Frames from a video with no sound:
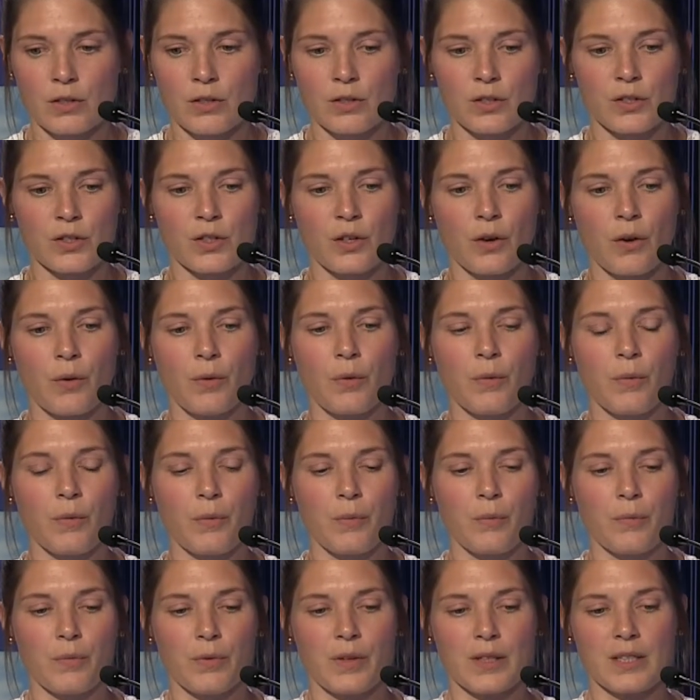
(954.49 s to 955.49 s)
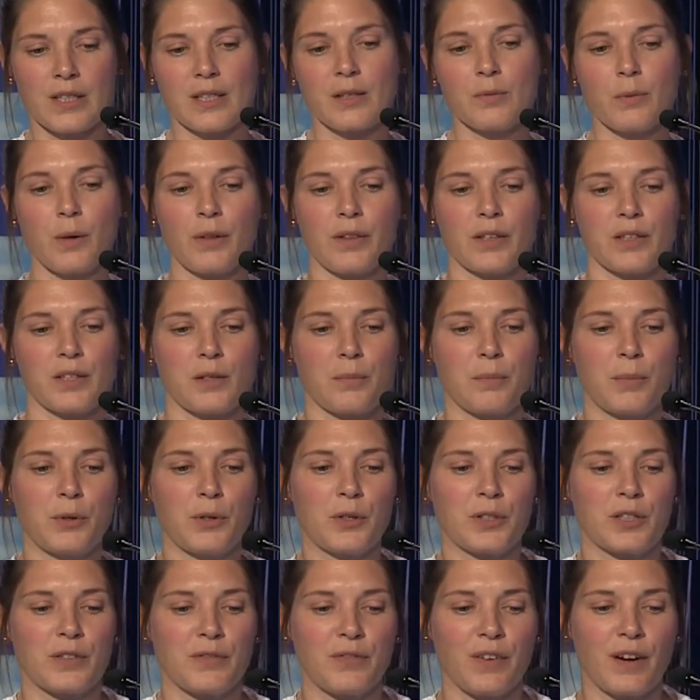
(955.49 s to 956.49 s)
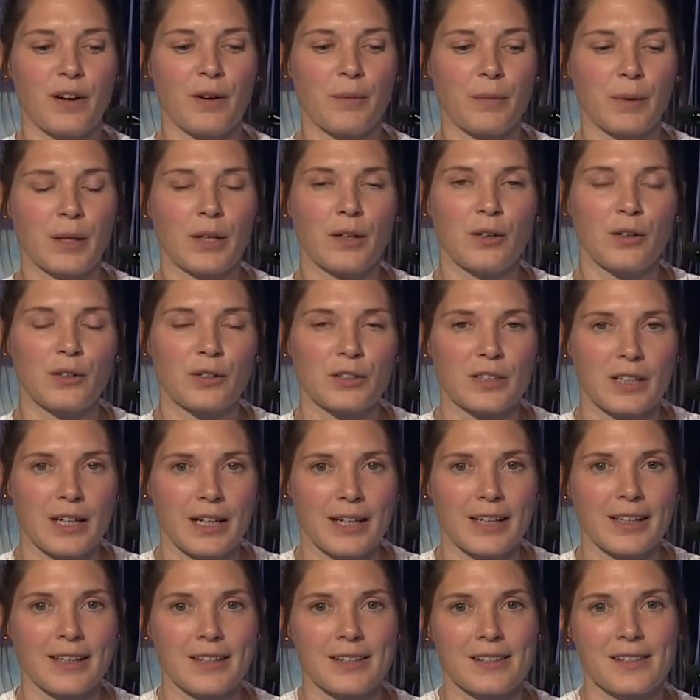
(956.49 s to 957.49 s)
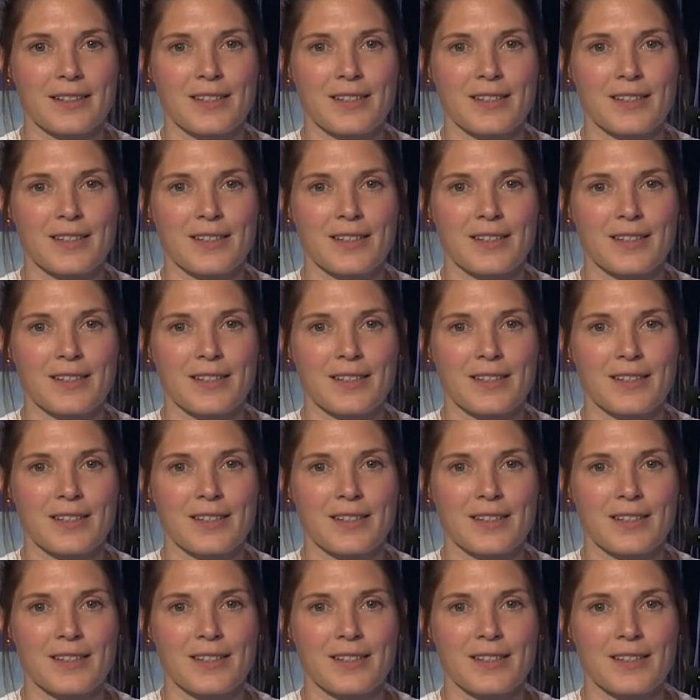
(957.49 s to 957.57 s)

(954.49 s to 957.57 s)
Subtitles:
So this is what the support environment looked like.